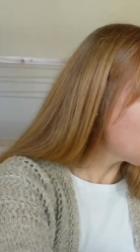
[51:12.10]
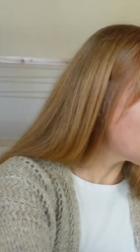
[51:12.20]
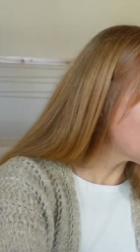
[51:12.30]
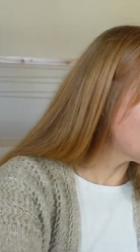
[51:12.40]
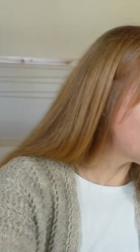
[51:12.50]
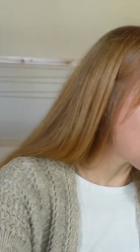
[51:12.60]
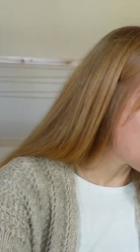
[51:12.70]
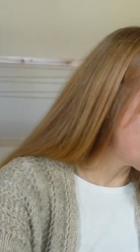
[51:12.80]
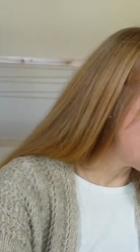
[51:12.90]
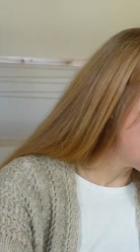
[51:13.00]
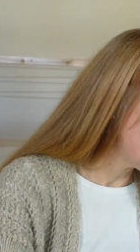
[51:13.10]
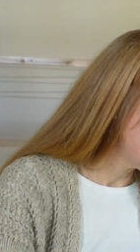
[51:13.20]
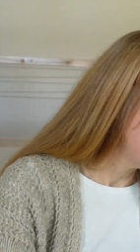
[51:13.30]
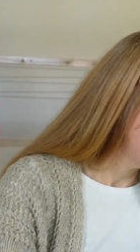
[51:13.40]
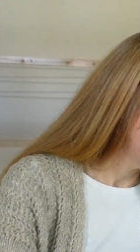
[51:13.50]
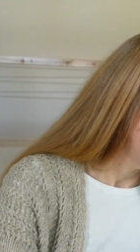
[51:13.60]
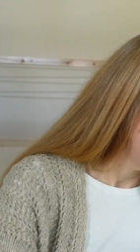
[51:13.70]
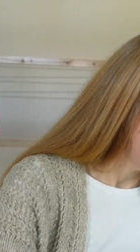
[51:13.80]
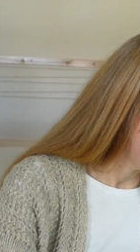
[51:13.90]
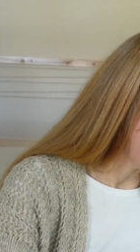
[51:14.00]
the first bobbin
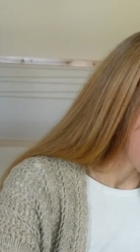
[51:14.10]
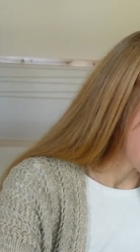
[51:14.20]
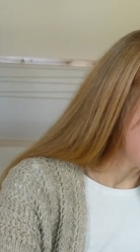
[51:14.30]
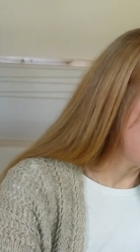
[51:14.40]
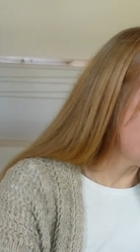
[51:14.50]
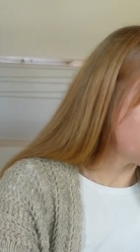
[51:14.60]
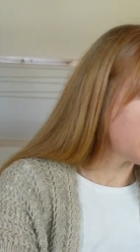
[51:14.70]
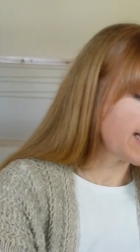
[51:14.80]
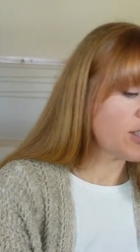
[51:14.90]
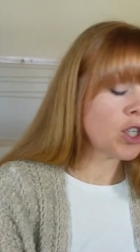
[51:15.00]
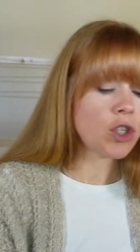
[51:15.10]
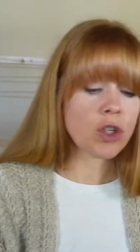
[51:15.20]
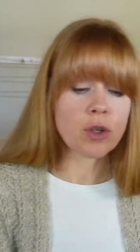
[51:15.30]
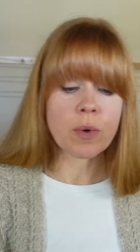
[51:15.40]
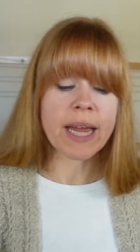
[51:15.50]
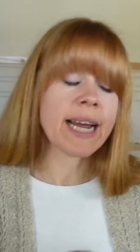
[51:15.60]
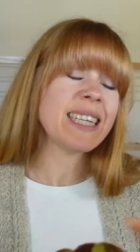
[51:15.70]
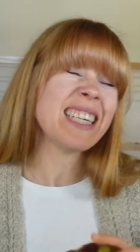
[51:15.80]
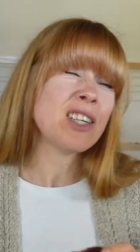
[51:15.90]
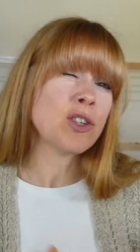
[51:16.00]
that I always like to do, and I
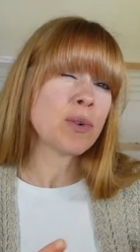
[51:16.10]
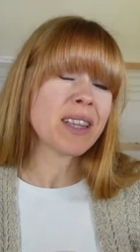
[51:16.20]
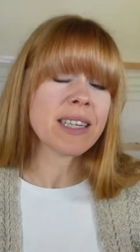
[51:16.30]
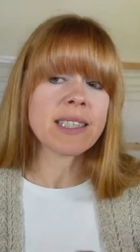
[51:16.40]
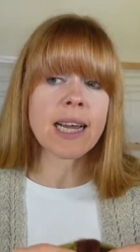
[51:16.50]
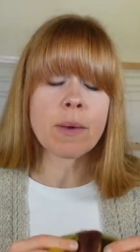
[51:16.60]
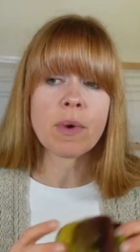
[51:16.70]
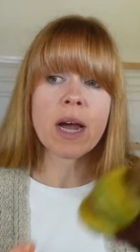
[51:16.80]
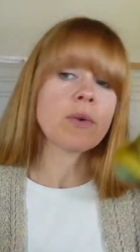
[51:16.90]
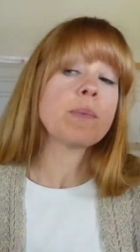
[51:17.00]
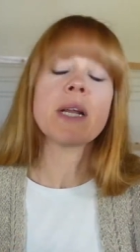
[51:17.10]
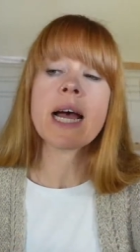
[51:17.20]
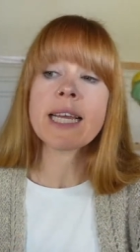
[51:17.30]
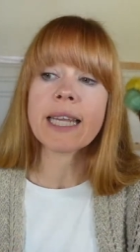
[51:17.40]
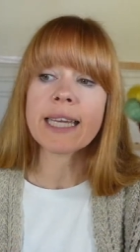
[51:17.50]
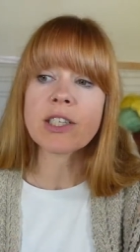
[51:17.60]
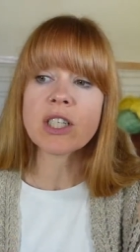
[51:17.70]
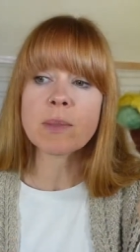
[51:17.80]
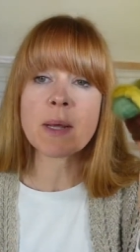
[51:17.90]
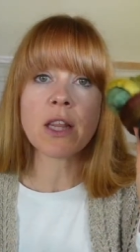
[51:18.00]
didn't do it this time round, but I like
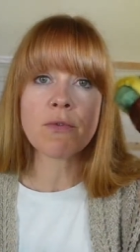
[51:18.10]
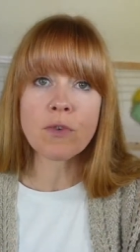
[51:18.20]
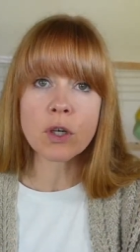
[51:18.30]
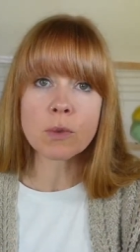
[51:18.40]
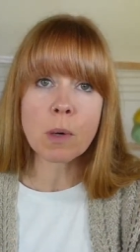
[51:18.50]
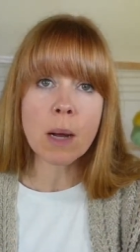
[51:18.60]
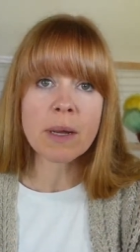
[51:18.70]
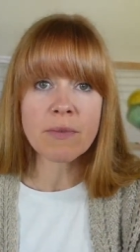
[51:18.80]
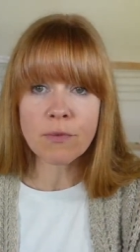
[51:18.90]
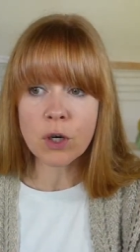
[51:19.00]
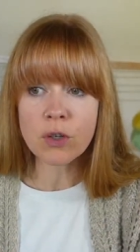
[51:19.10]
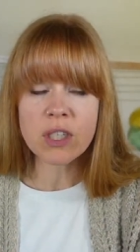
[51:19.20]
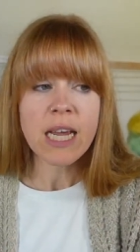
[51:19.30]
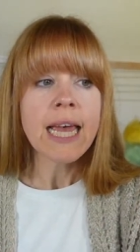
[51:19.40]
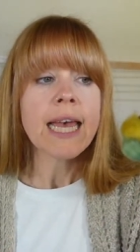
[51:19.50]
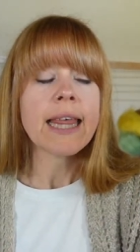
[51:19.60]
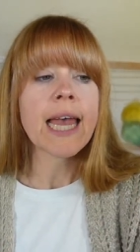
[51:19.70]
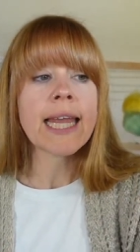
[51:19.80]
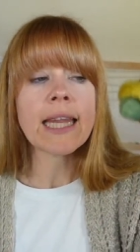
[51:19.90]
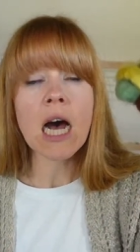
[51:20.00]
to spin the first bobbin first,
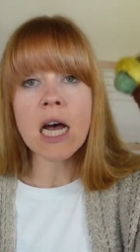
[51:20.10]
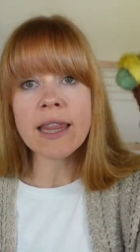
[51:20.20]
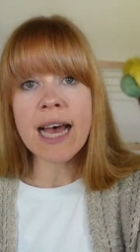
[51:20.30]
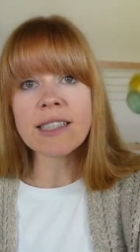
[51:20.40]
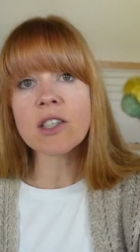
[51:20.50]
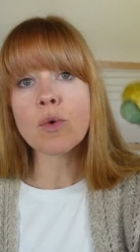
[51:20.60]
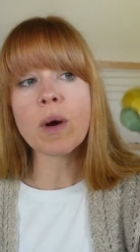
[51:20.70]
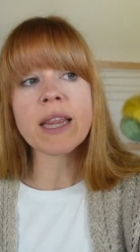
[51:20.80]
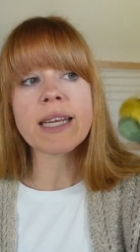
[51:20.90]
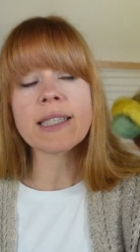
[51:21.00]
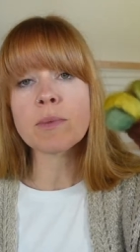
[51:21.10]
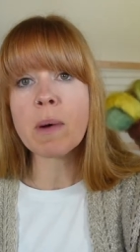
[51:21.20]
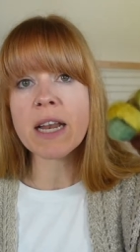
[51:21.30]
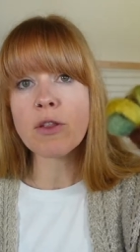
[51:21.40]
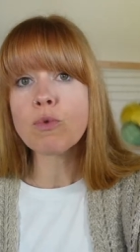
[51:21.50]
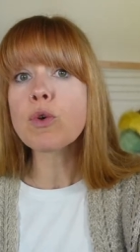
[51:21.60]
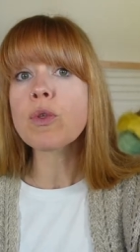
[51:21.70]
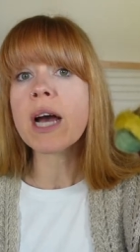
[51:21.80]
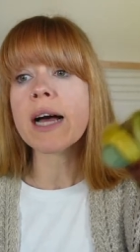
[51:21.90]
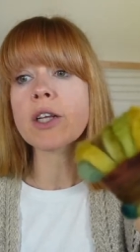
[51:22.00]
and that's the one that's spun through
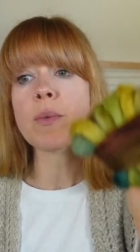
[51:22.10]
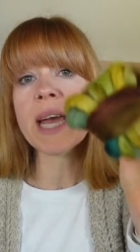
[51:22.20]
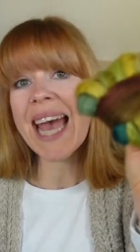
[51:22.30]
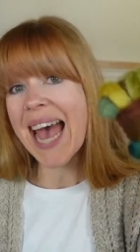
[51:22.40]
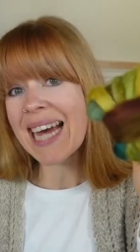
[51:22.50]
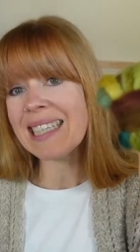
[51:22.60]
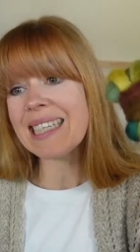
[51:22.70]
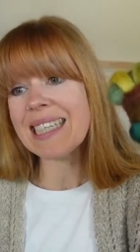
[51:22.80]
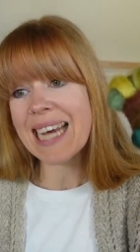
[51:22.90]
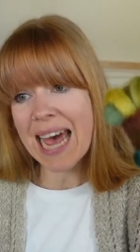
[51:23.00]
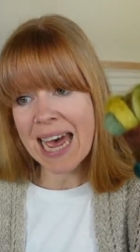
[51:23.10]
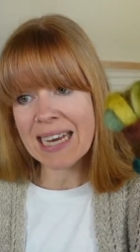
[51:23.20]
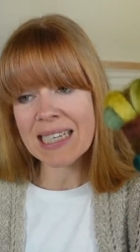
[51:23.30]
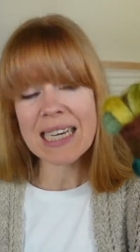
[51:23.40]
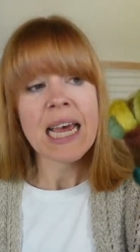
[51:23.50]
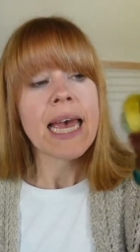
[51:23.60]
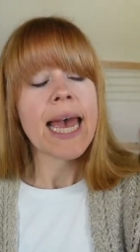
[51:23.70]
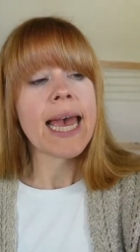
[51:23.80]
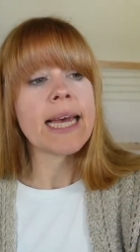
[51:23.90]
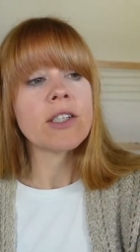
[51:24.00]
the colorway end to end.
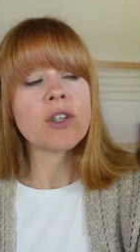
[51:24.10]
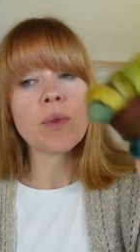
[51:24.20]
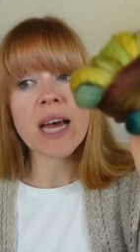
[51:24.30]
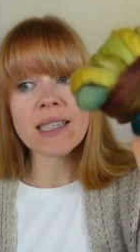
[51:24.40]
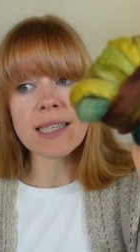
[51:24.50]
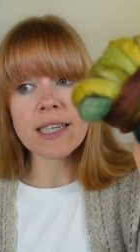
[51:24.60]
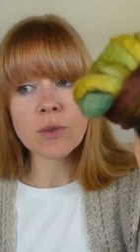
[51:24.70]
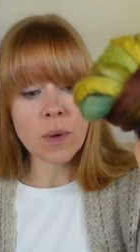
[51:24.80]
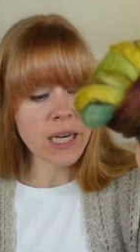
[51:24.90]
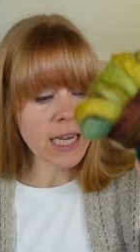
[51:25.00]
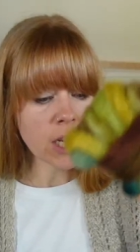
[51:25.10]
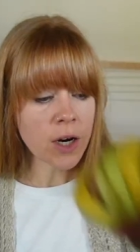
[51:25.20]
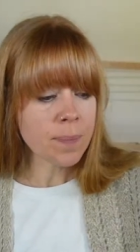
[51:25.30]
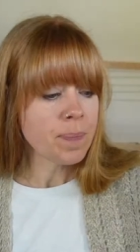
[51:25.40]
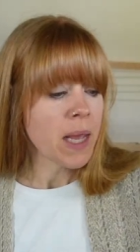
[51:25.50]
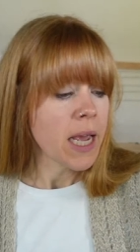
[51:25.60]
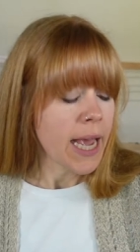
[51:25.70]
And so that's this one here.